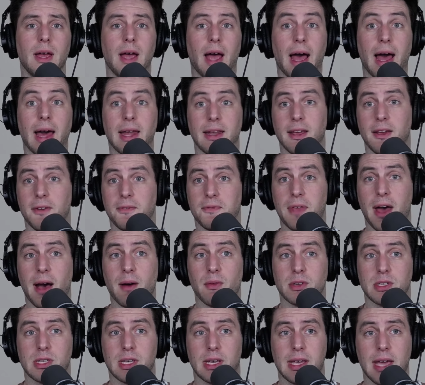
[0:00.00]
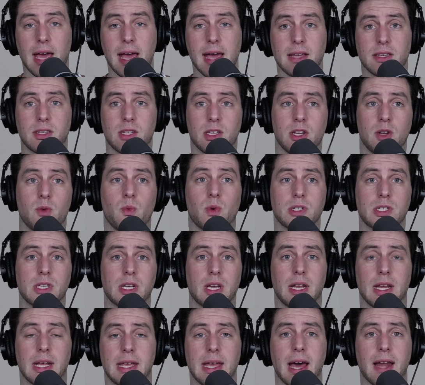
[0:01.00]
And if that was the case, that he wasn't
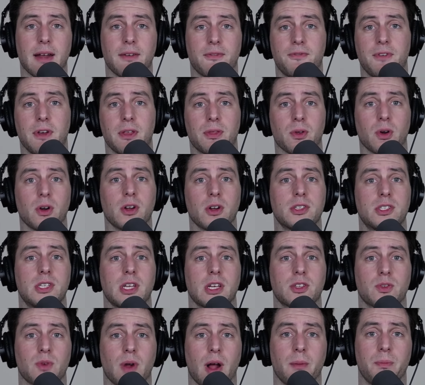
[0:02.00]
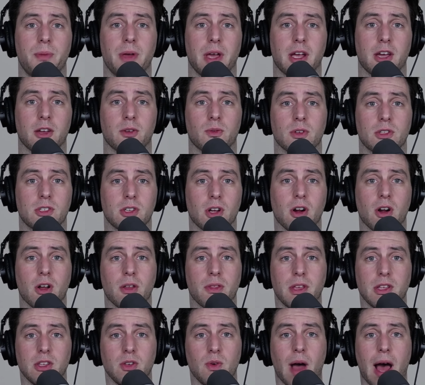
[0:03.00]
going to get a fifth or a sixth round pick in return,
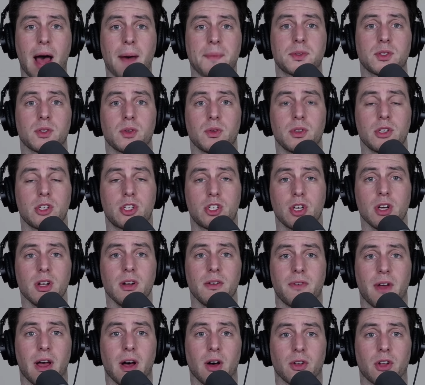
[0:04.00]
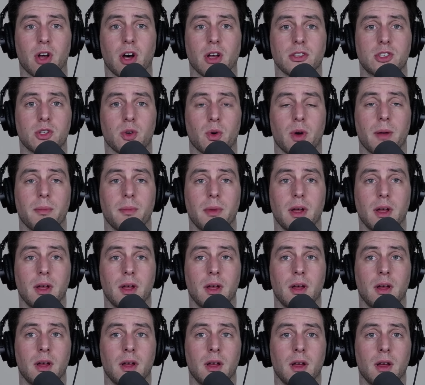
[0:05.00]
then you absolutely should have held on to him.
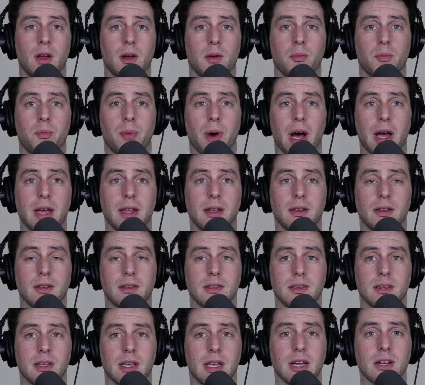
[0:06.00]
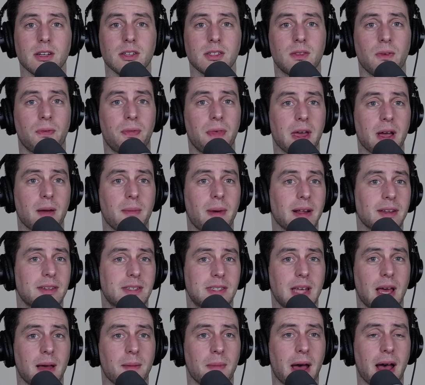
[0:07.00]
But here's the thing about
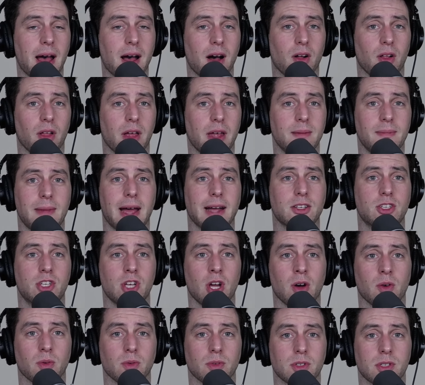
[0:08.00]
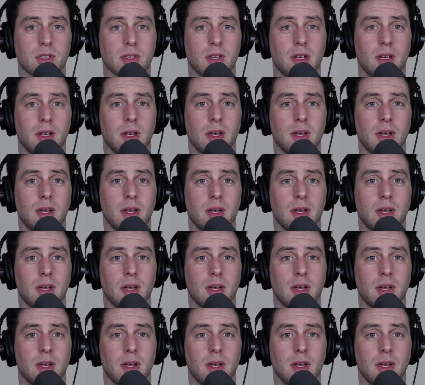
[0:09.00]
Sam Howell and Mac Jones.